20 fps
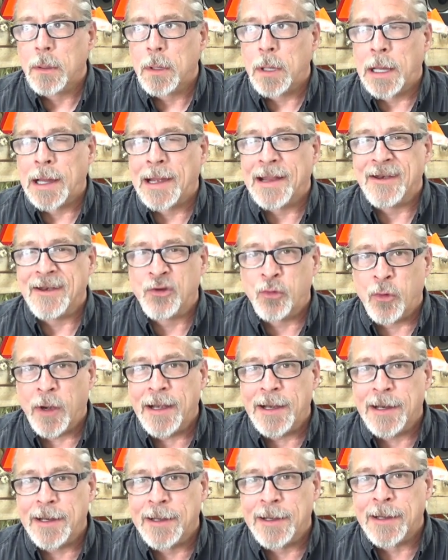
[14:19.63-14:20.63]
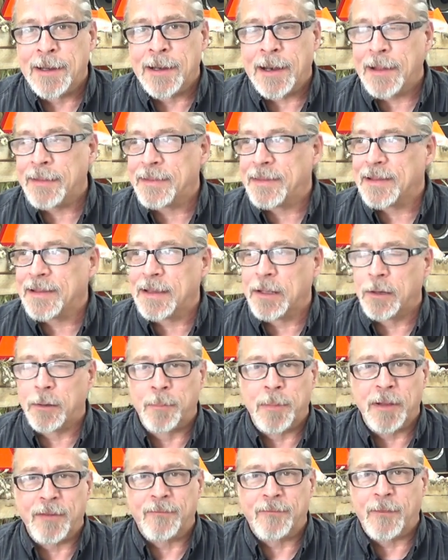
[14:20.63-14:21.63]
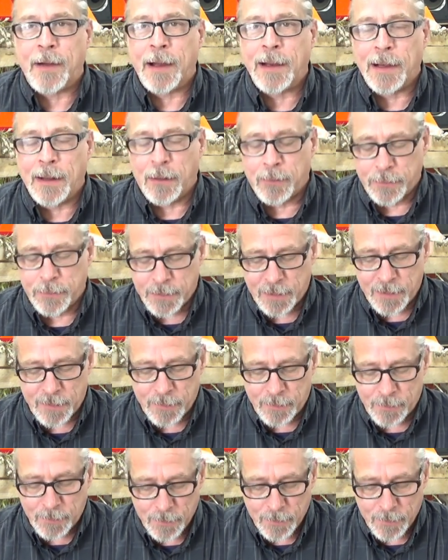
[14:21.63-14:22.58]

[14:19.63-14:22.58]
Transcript: uh, draining it, I think it'll be fine out there.